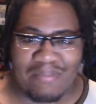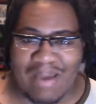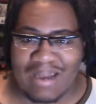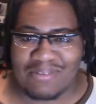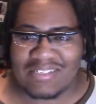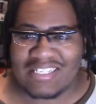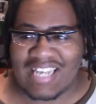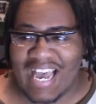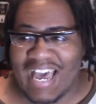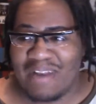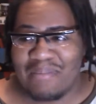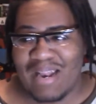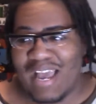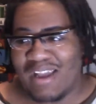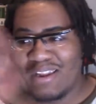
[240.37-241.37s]
mountainside
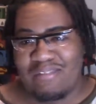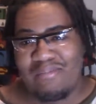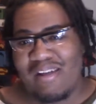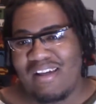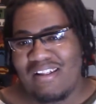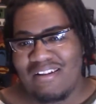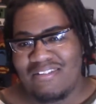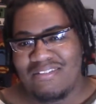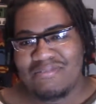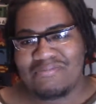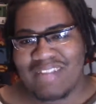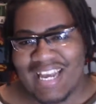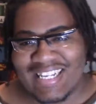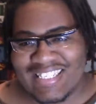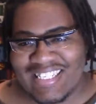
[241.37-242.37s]
and be like, well,
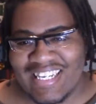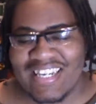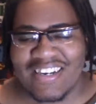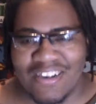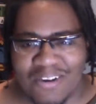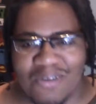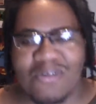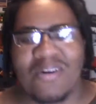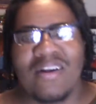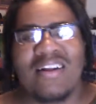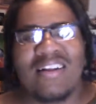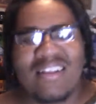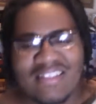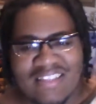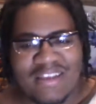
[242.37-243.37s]
that's it. No,
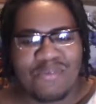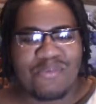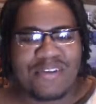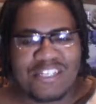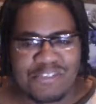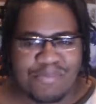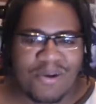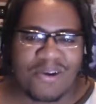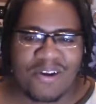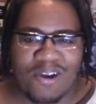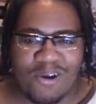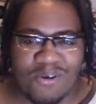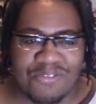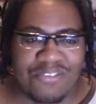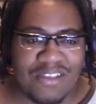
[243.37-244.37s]
they respawn
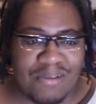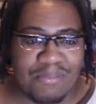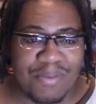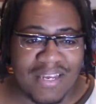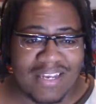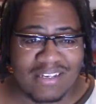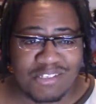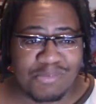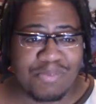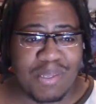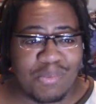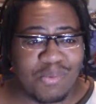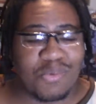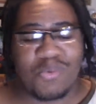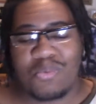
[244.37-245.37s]
often because
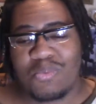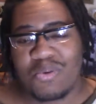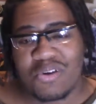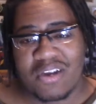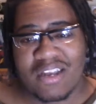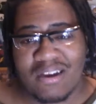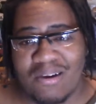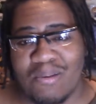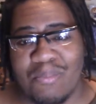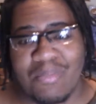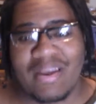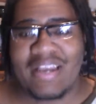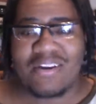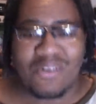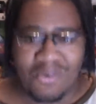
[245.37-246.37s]
people want to
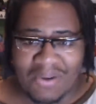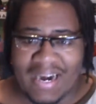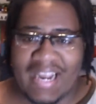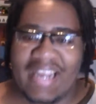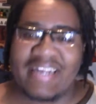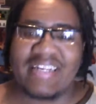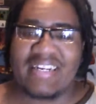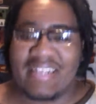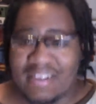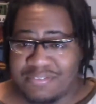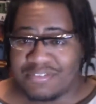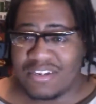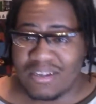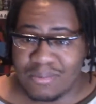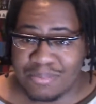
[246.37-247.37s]
come and grind and
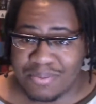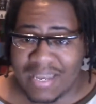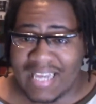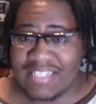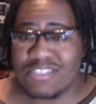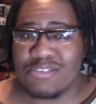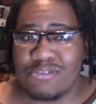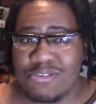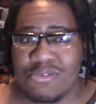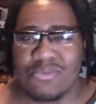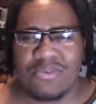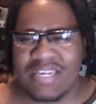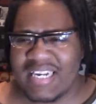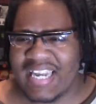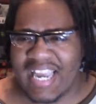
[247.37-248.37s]
level up as you
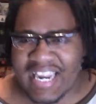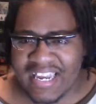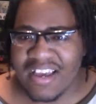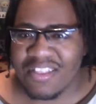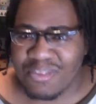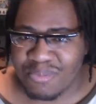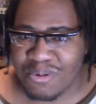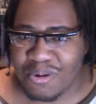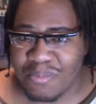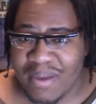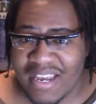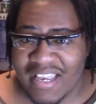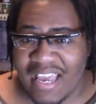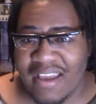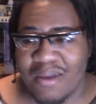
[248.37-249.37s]
do in any other
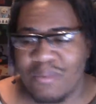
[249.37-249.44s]
Pokemon game.